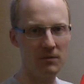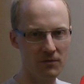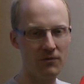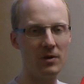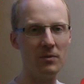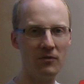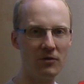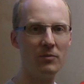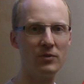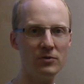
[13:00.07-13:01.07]
from,
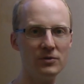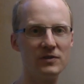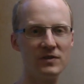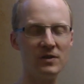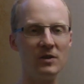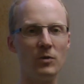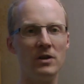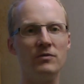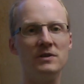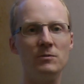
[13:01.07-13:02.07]
from Bruce in
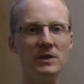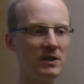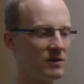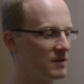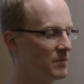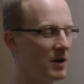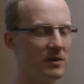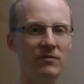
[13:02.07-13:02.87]
one of his videos about